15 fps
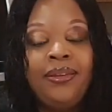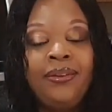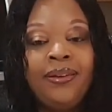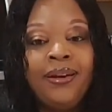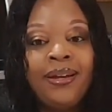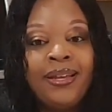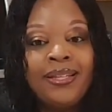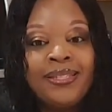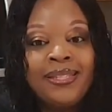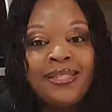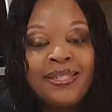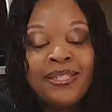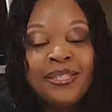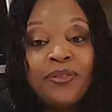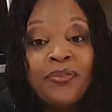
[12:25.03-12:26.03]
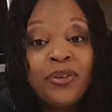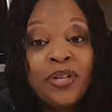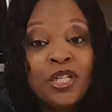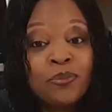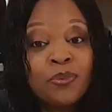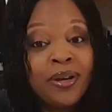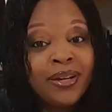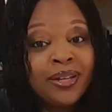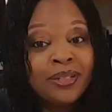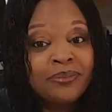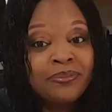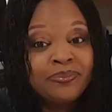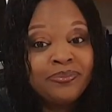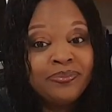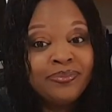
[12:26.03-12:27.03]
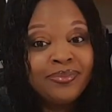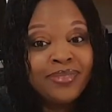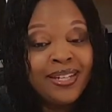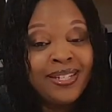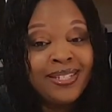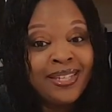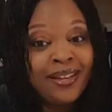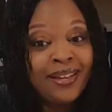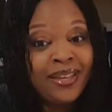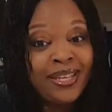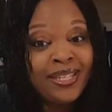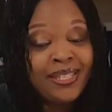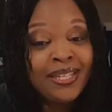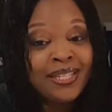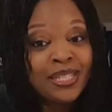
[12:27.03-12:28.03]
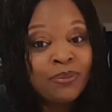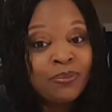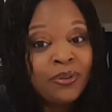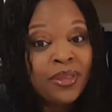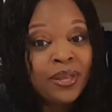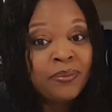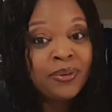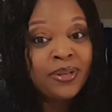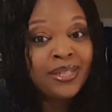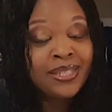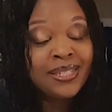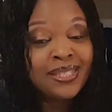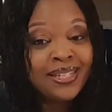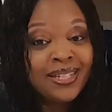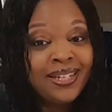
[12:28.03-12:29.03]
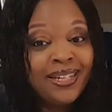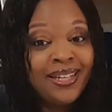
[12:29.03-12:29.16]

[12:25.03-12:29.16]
You guys, this is the finished product. See how easy and simple that was?